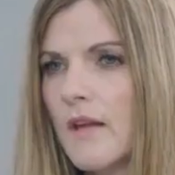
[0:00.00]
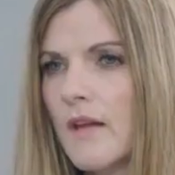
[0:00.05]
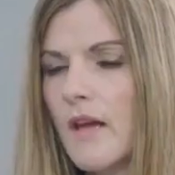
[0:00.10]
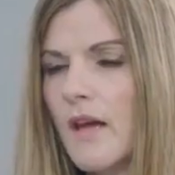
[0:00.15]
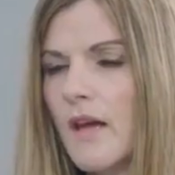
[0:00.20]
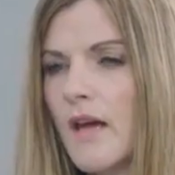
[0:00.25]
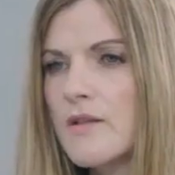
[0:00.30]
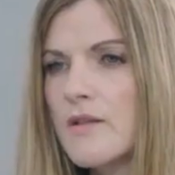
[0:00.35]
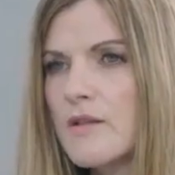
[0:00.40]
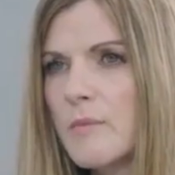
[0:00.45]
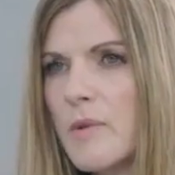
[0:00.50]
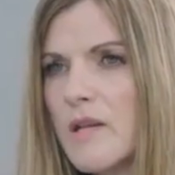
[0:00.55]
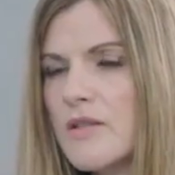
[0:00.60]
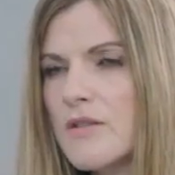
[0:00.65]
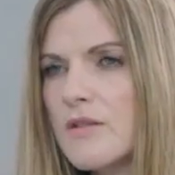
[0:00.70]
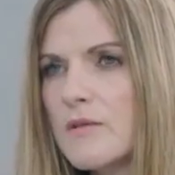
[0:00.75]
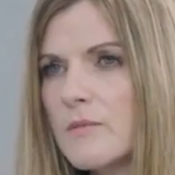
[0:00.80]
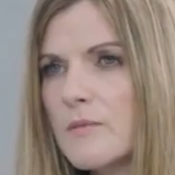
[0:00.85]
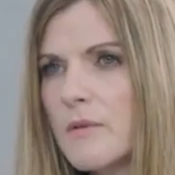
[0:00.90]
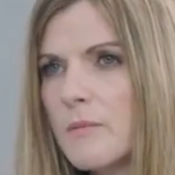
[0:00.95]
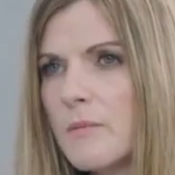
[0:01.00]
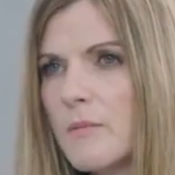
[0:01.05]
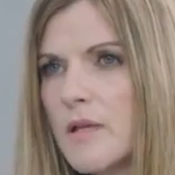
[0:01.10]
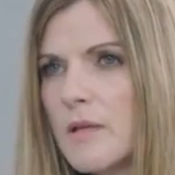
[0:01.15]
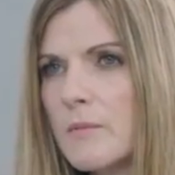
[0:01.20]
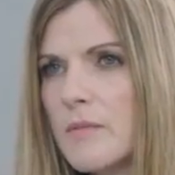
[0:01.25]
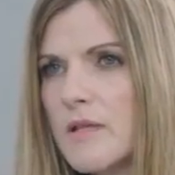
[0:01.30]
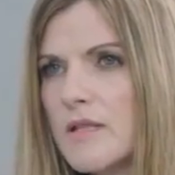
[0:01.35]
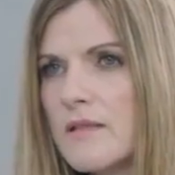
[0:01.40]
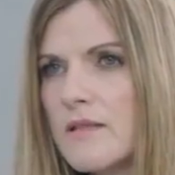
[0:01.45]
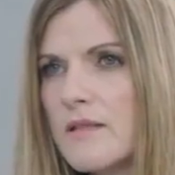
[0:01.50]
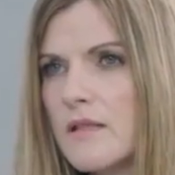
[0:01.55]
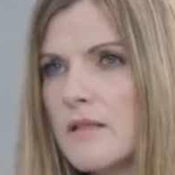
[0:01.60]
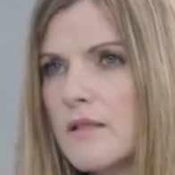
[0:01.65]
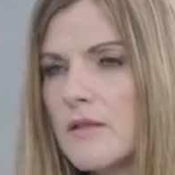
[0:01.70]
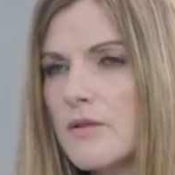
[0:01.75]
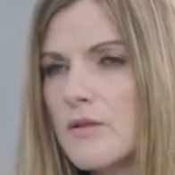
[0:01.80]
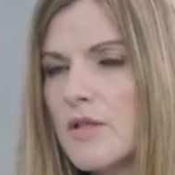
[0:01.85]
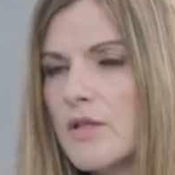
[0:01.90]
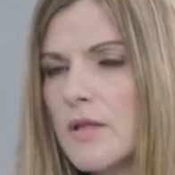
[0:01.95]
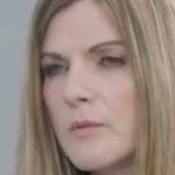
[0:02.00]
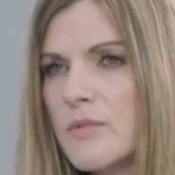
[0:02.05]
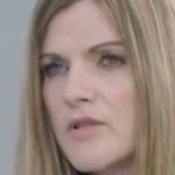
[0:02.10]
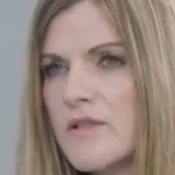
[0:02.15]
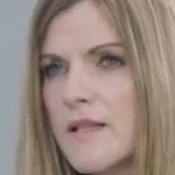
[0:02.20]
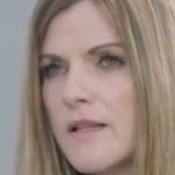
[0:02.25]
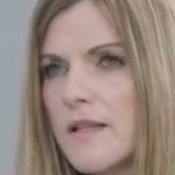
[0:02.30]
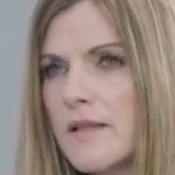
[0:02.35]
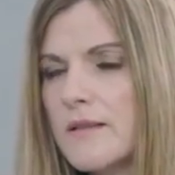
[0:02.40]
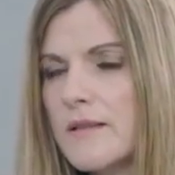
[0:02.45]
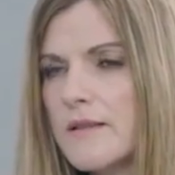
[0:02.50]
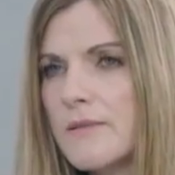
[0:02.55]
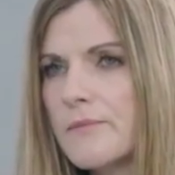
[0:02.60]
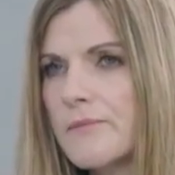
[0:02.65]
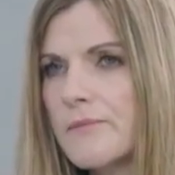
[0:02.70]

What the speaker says: How do patients with PBC usually present?